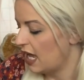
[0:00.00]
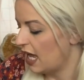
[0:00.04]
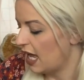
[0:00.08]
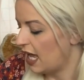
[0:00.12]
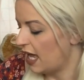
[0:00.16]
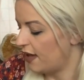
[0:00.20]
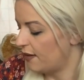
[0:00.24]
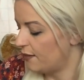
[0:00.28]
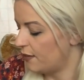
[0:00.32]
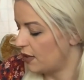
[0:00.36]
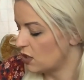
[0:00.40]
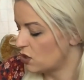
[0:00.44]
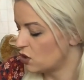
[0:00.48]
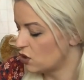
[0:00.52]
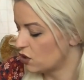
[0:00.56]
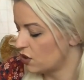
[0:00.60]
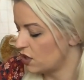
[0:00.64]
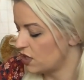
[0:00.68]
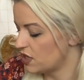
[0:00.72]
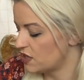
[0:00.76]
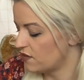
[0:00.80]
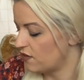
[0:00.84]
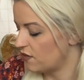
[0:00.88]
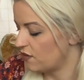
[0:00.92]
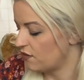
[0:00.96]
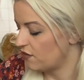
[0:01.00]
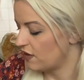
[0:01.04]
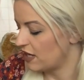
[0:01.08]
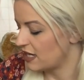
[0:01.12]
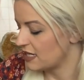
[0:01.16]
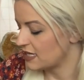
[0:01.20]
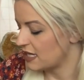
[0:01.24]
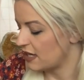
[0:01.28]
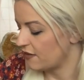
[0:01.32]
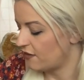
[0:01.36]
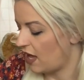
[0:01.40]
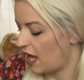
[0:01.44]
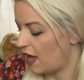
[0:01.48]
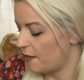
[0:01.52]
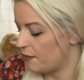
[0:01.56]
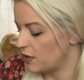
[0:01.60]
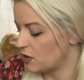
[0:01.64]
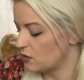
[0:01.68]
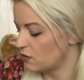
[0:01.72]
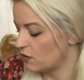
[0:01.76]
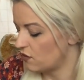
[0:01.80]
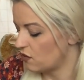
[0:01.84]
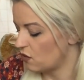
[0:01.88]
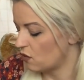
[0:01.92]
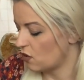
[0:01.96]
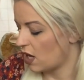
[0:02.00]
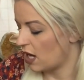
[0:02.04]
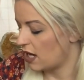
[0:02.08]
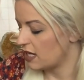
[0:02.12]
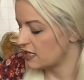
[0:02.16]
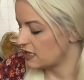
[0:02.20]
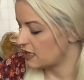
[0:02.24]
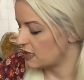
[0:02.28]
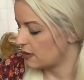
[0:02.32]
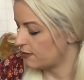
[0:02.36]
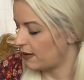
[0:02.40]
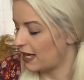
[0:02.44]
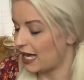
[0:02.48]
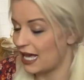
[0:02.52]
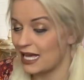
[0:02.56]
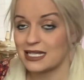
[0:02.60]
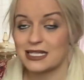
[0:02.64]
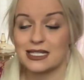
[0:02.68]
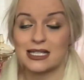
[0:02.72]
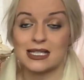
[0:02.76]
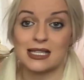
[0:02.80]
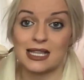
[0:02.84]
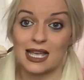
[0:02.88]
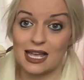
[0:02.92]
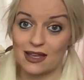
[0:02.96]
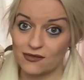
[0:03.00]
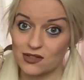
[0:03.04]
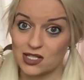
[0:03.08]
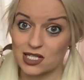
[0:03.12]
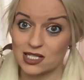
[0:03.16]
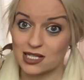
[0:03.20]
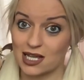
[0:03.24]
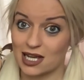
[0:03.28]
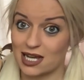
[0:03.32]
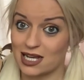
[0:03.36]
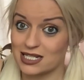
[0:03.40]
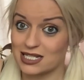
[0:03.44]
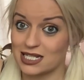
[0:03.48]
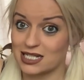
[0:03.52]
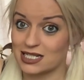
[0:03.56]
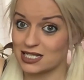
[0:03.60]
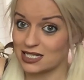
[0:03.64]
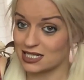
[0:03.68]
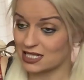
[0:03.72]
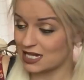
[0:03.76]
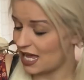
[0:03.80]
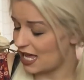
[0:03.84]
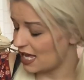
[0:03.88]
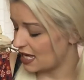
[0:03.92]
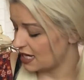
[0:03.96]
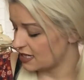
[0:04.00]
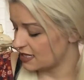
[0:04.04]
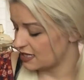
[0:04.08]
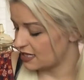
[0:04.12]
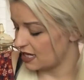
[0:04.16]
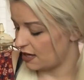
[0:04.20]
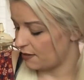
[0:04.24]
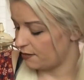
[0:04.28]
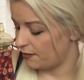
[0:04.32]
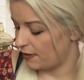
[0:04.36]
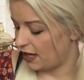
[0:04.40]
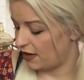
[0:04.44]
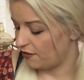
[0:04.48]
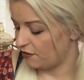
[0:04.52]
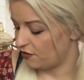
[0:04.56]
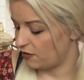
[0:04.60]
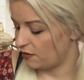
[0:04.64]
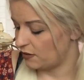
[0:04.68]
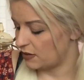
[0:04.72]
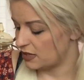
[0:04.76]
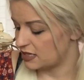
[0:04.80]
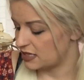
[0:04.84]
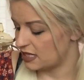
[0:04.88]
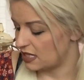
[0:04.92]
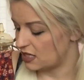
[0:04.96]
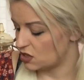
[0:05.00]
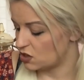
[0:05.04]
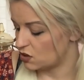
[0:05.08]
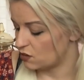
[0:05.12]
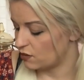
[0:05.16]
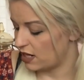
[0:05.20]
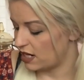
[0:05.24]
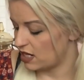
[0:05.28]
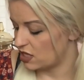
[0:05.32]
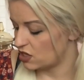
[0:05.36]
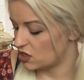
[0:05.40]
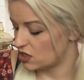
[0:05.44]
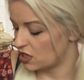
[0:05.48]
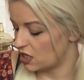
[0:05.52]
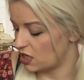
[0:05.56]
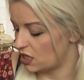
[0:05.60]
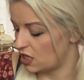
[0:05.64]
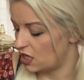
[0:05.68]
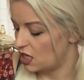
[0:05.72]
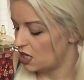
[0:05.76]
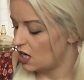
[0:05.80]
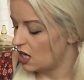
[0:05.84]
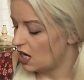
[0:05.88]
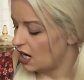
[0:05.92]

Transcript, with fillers: A choice from things that have happened with you guys in the past, and they've decided to take a step back from this situation